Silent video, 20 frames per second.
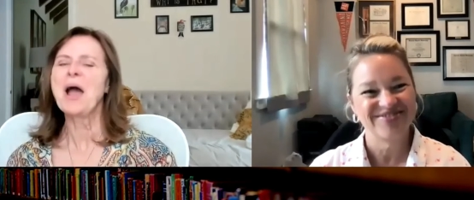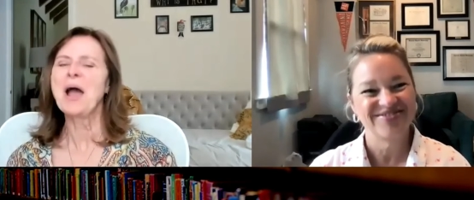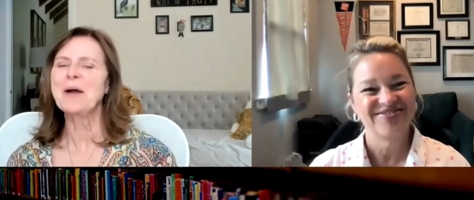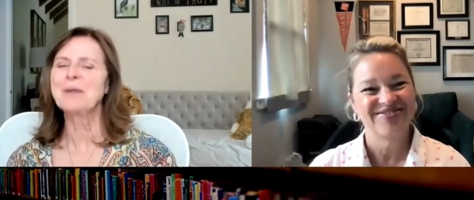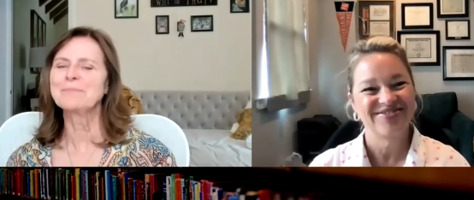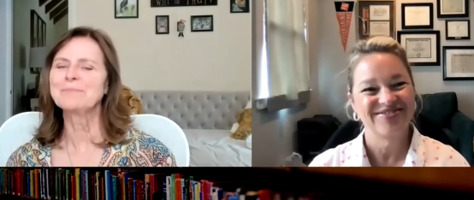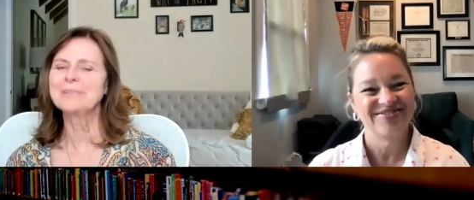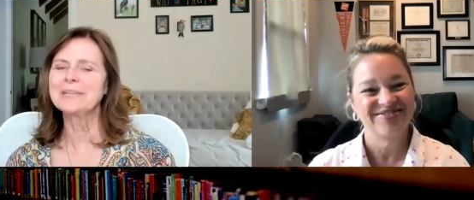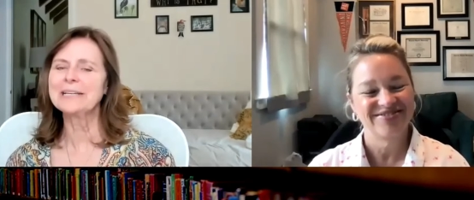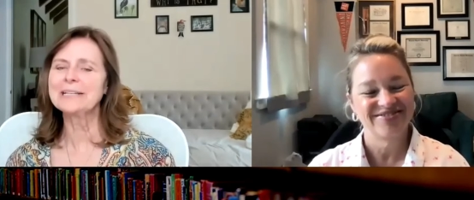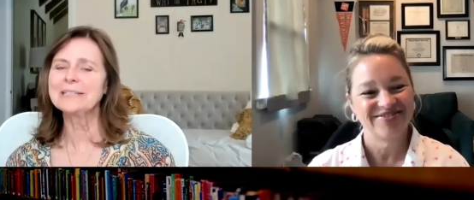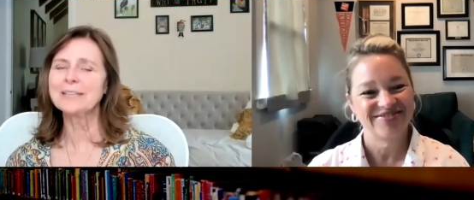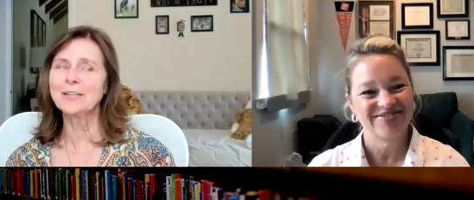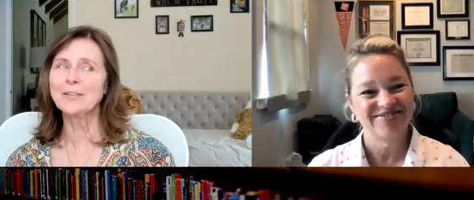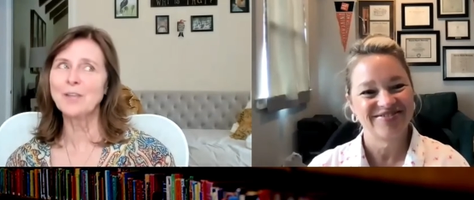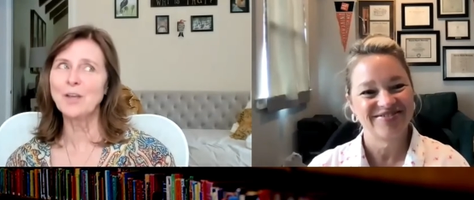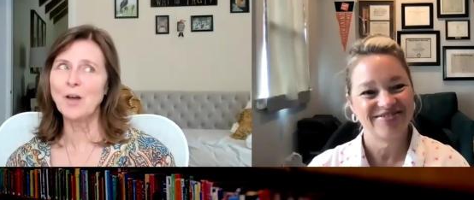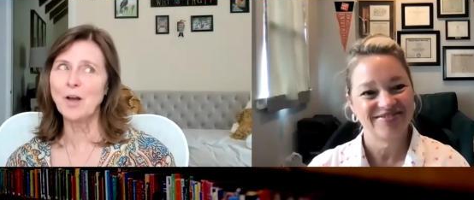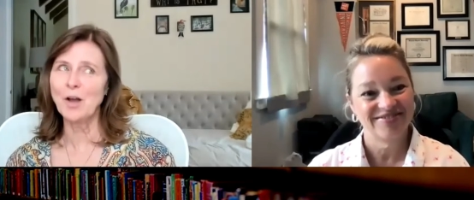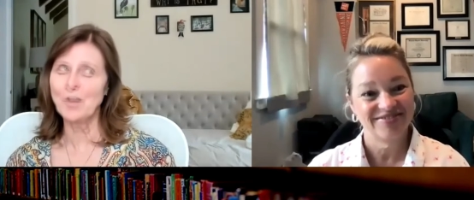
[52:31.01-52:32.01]
Speaker 1: um, it's a
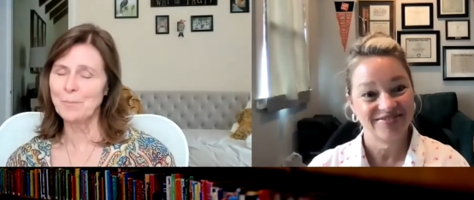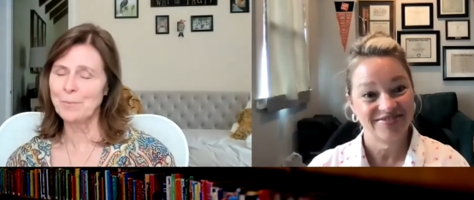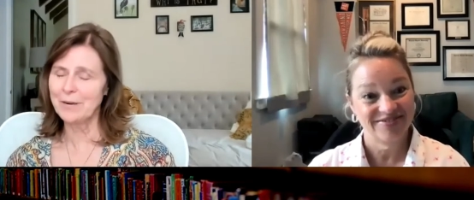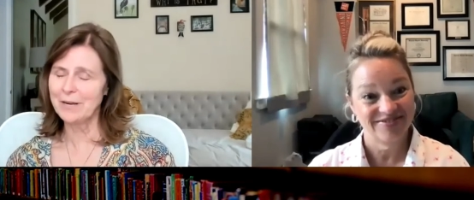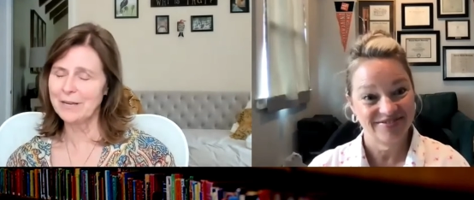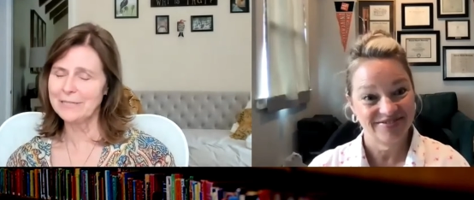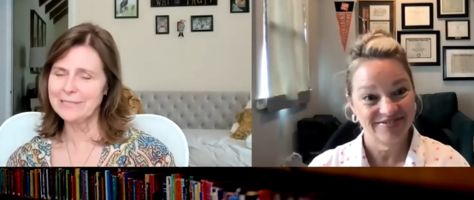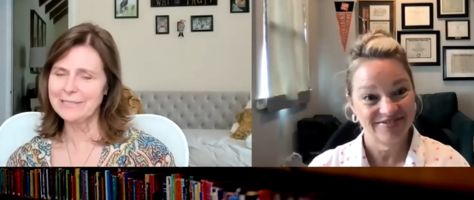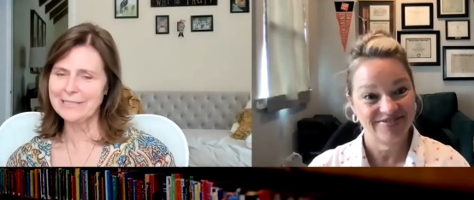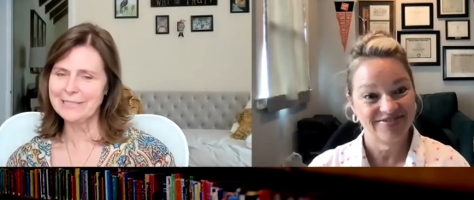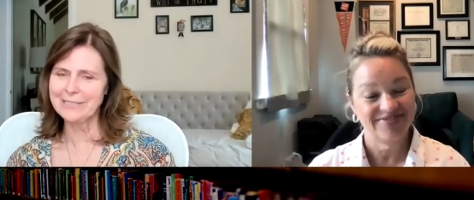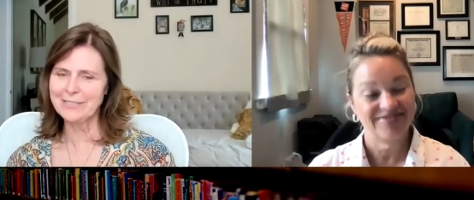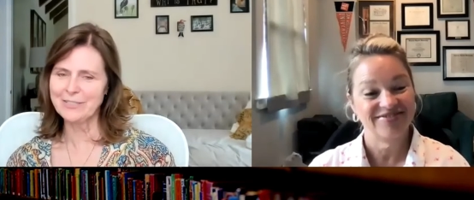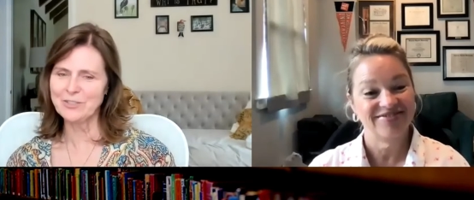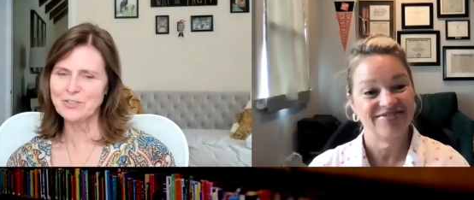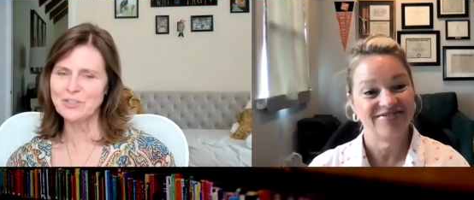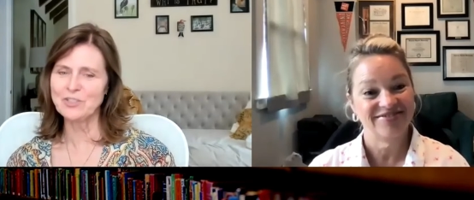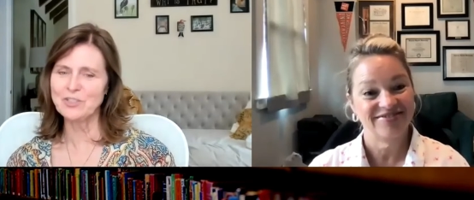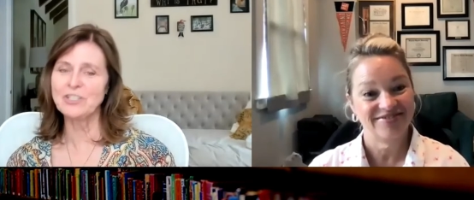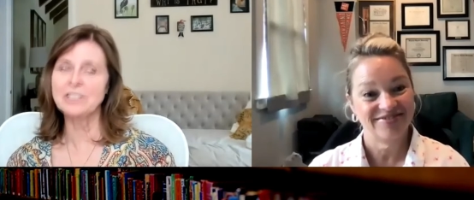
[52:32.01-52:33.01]
long process. There's
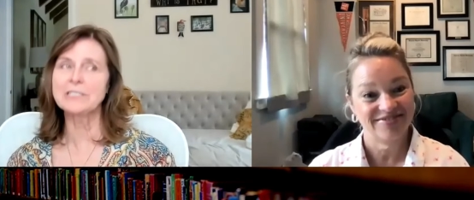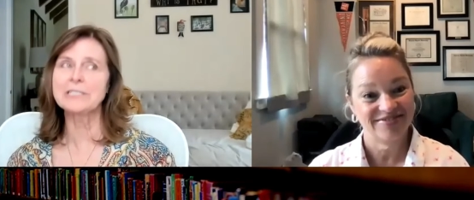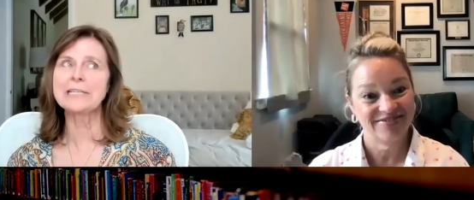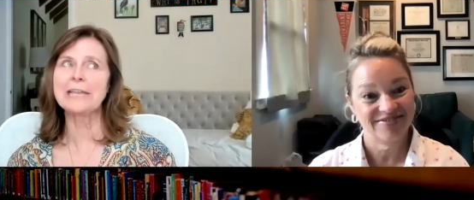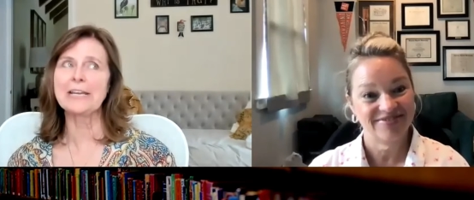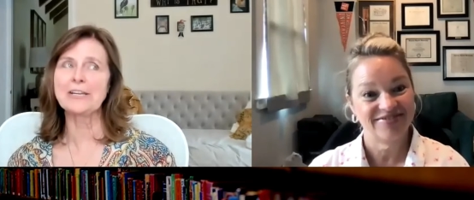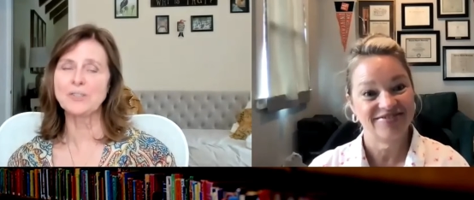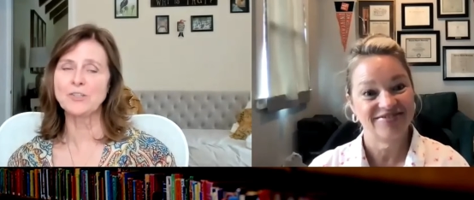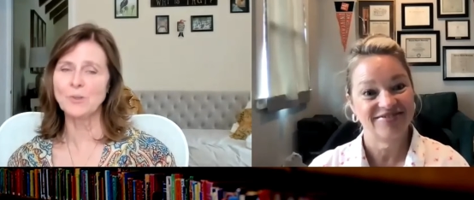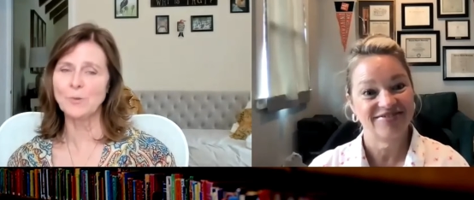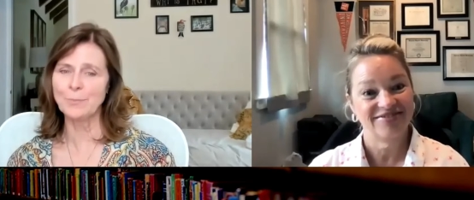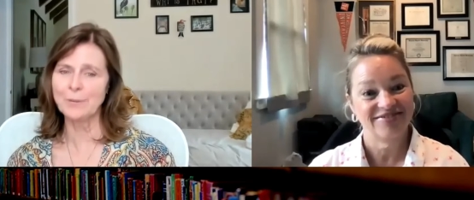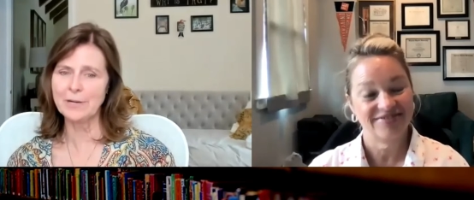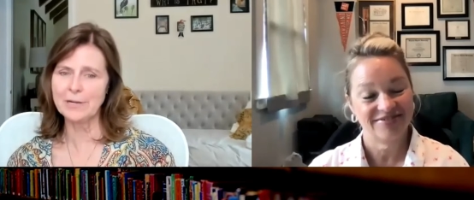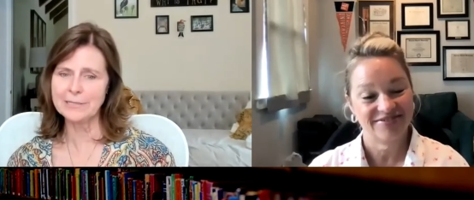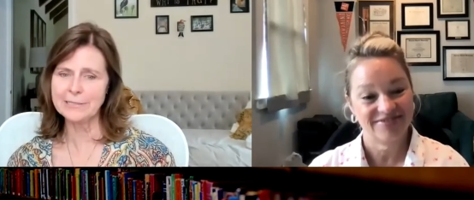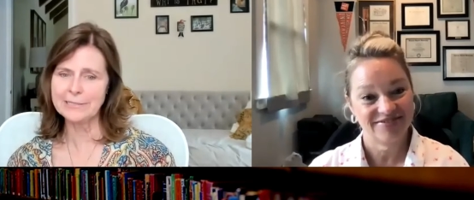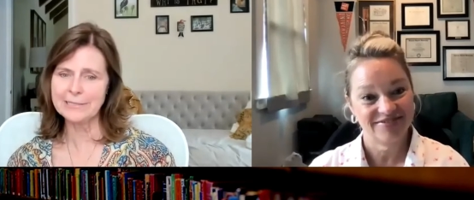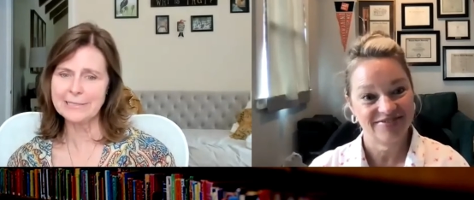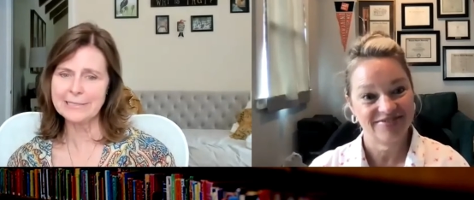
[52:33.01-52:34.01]
a gestational
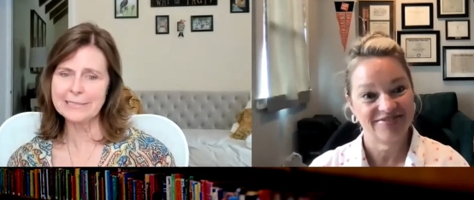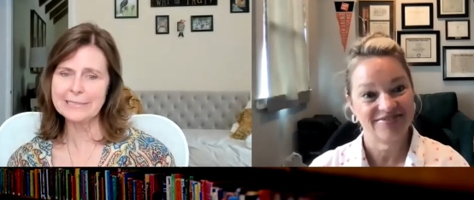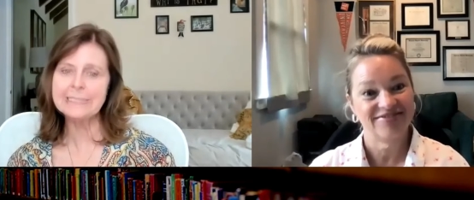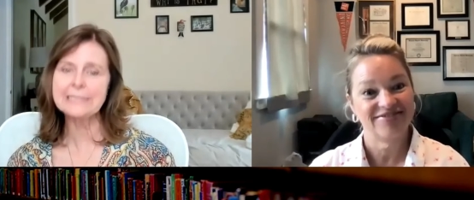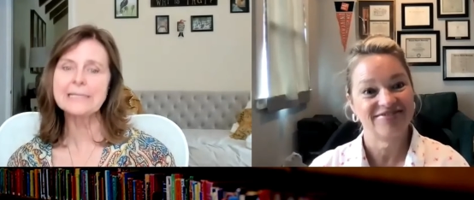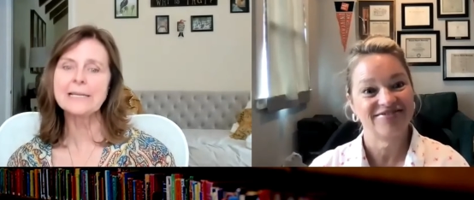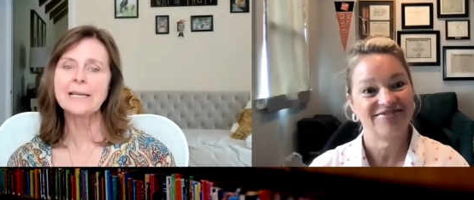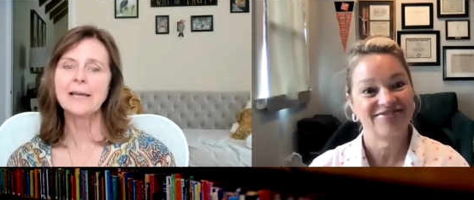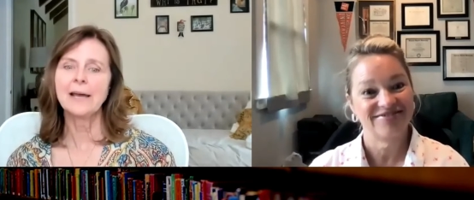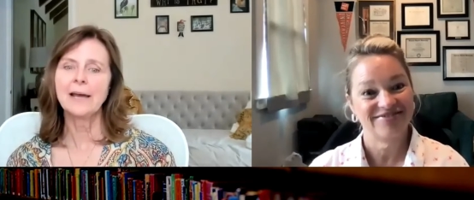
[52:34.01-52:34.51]
process.